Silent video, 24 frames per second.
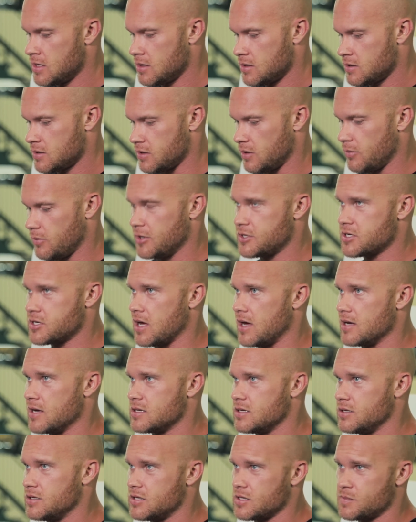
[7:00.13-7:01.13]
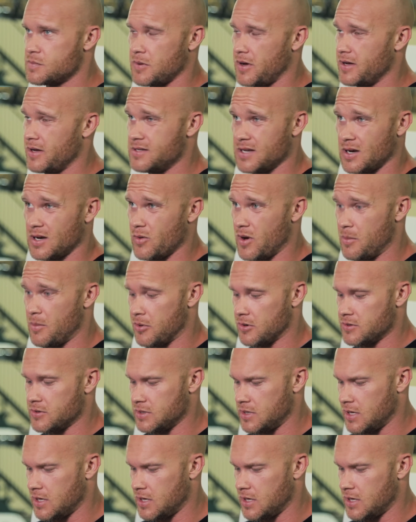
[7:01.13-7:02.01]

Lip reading: So in which case, you just probably take whey protein